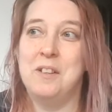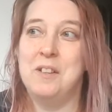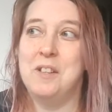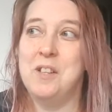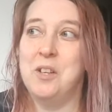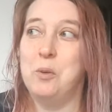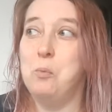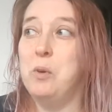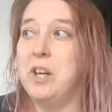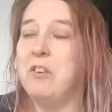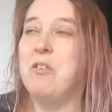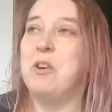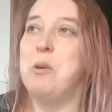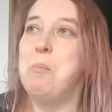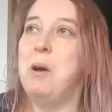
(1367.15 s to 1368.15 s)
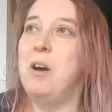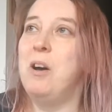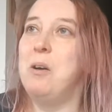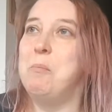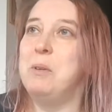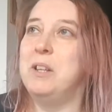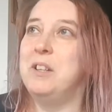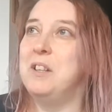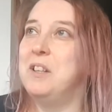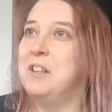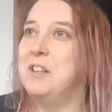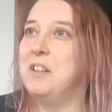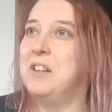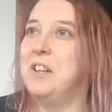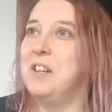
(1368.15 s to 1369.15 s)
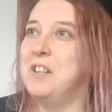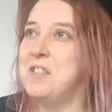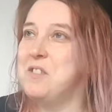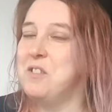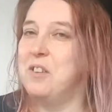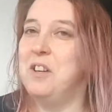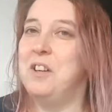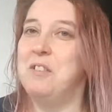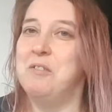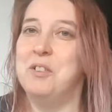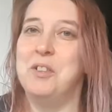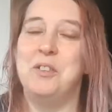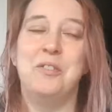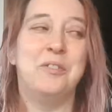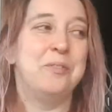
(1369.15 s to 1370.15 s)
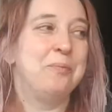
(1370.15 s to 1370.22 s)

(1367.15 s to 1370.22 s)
you know, we are an apartment and it's not our roof.